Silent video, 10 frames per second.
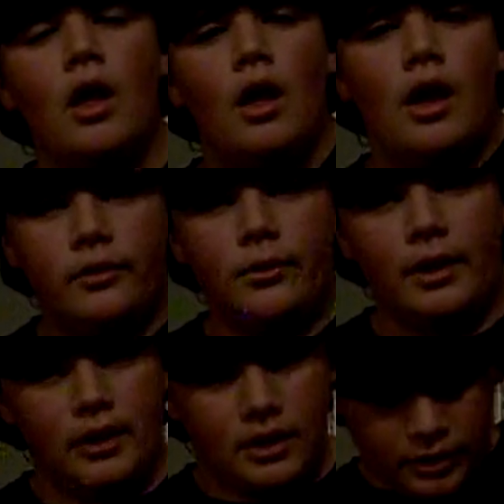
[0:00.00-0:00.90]
so I could
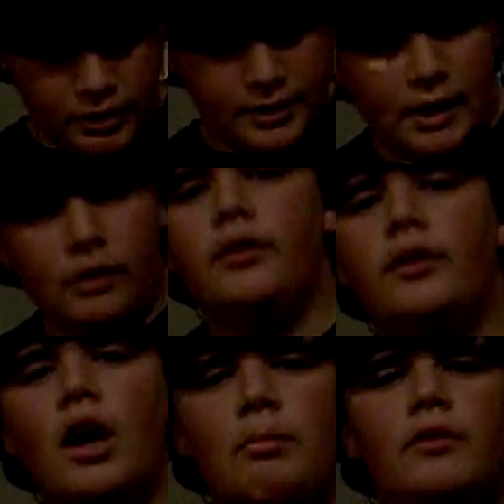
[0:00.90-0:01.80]
actually set it on
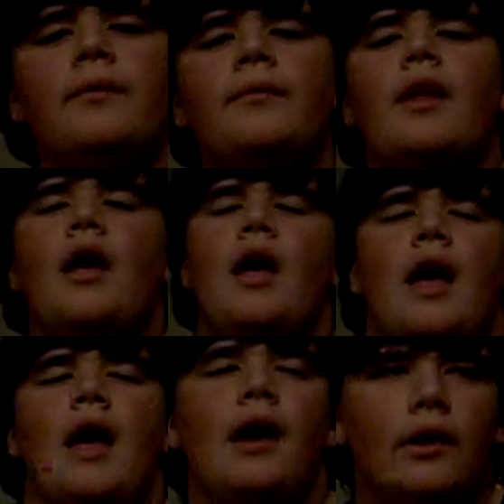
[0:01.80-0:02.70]
top of it.
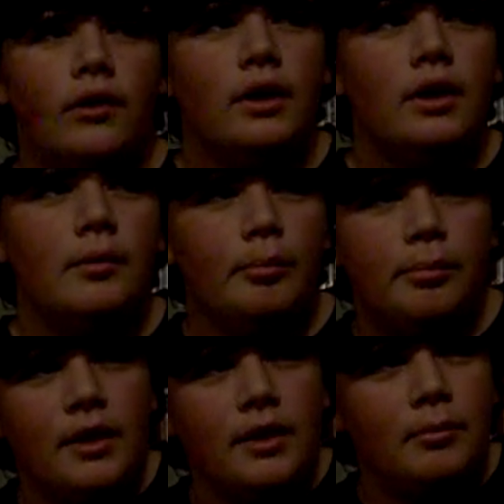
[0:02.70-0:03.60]
And the
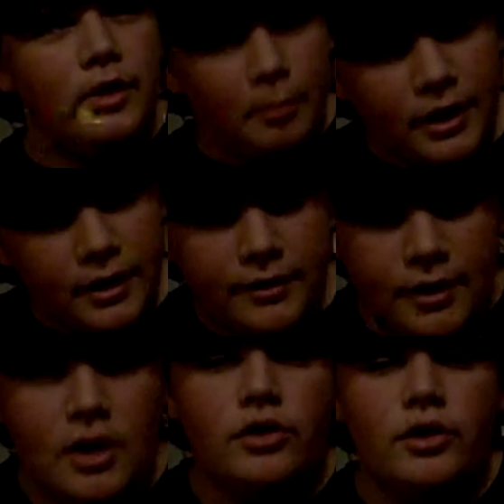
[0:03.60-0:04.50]

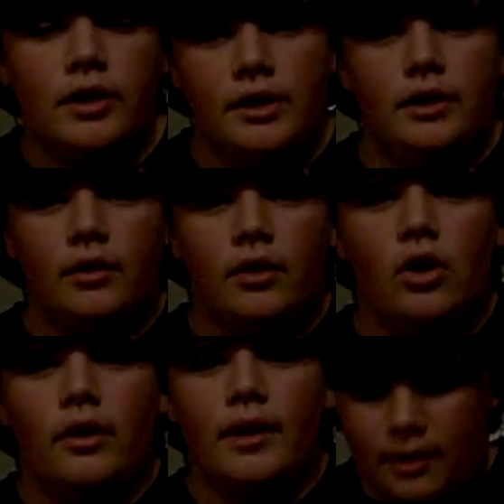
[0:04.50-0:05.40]
PlayStation, I need to call it
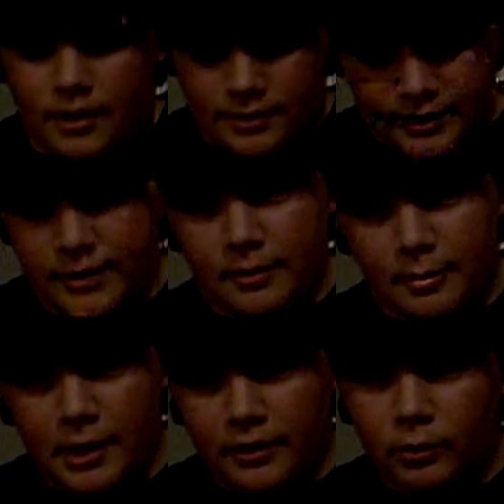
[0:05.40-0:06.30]
that, because this is the
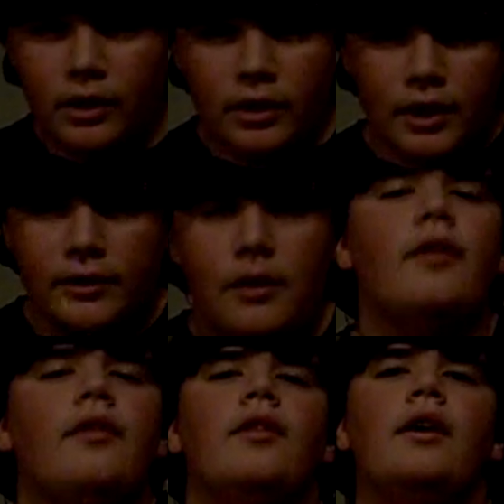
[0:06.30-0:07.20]
PS1, not the other
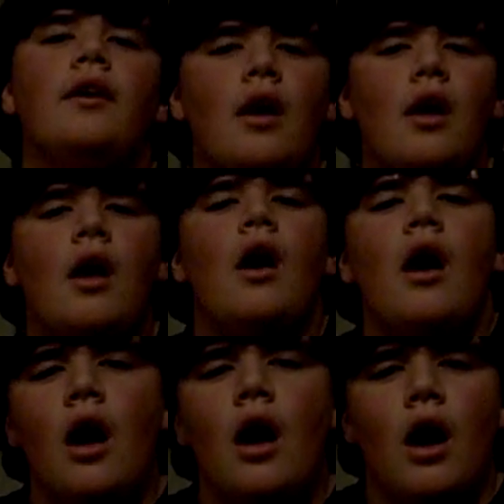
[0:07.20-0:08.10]
thing,
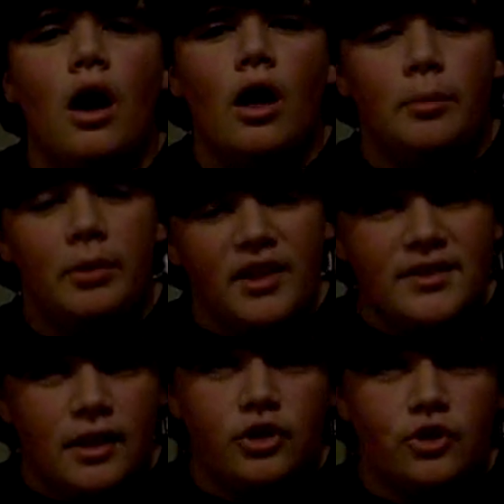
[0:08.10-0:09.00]
the
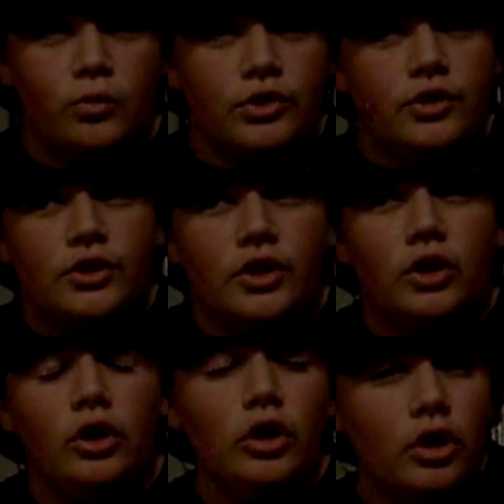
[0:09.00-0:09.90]
PlayStation was just a
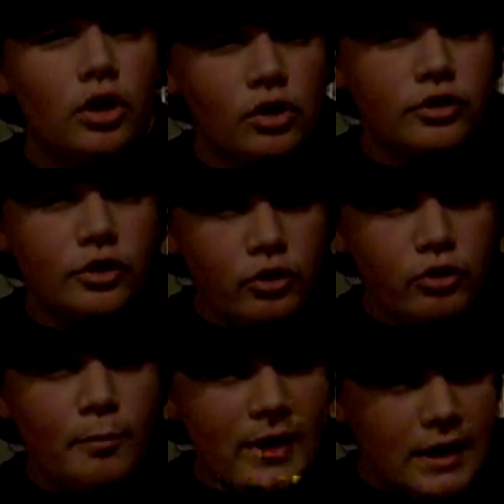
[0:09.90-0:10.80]
little too
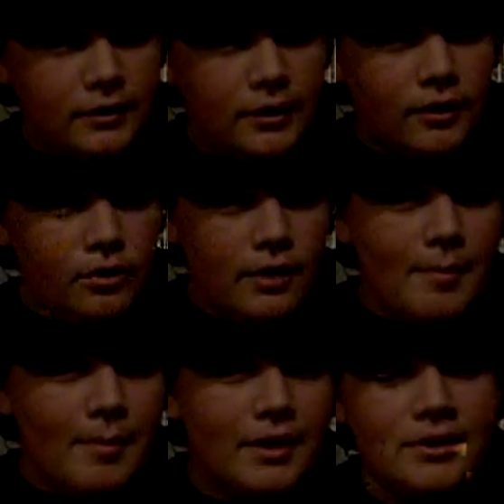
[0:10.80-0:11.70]
big to do that,
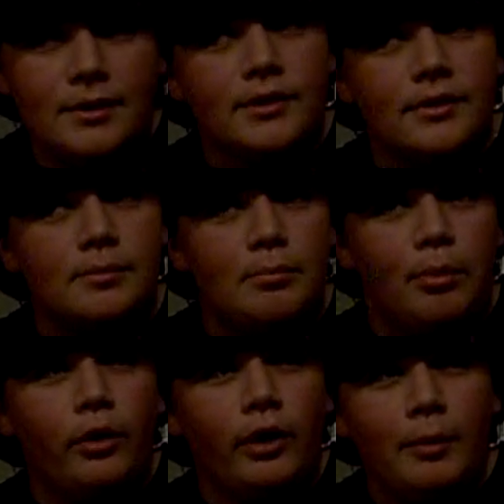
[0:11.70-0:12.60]
because it was
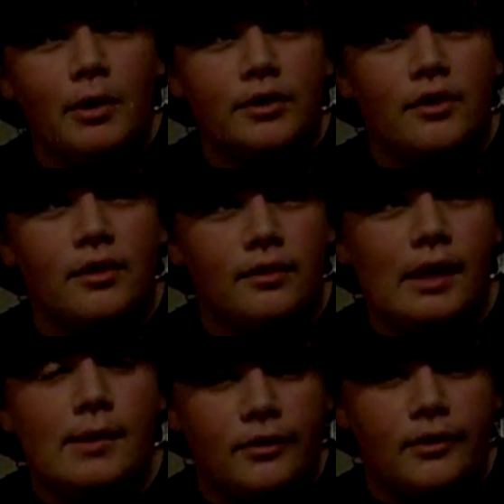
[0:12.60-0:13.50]
pretty much the
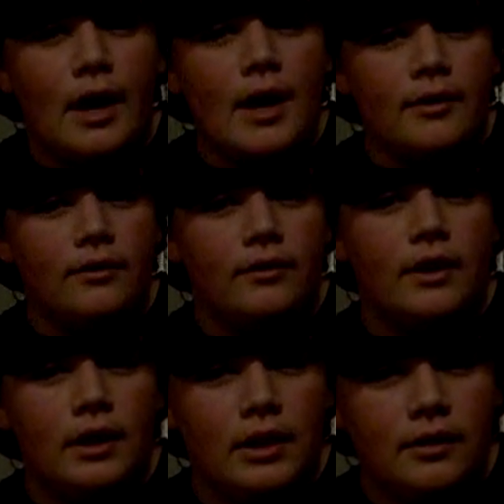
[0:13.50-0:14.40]
same size as the
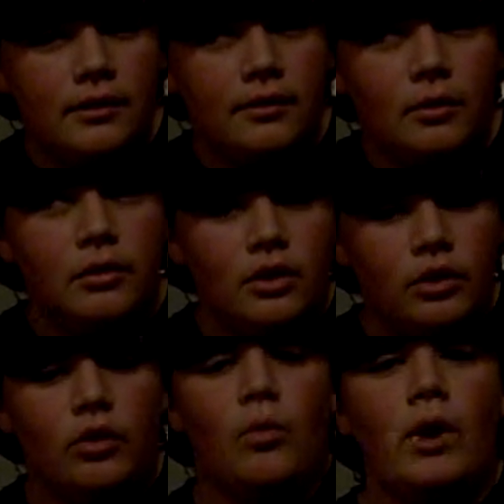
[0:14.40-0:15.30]
NES, only a
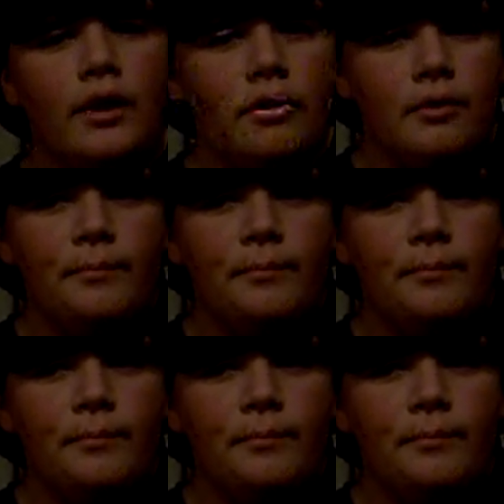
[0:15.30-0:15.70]
little wider,